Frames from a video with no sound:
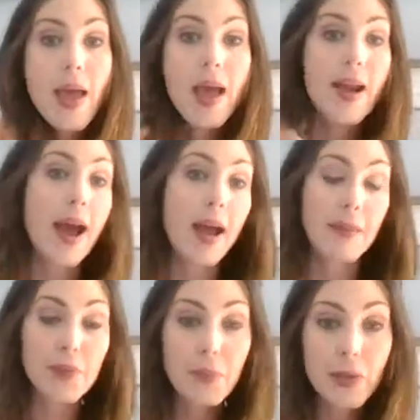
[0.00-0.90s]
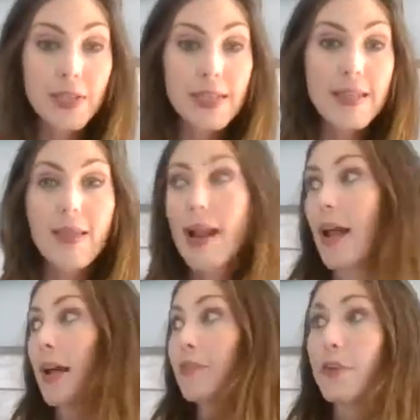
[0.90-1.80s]
and I'm the person that
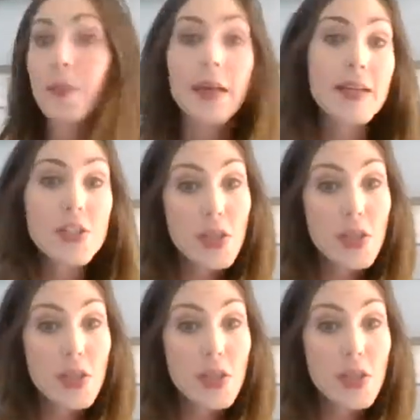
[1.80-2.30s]
everybody's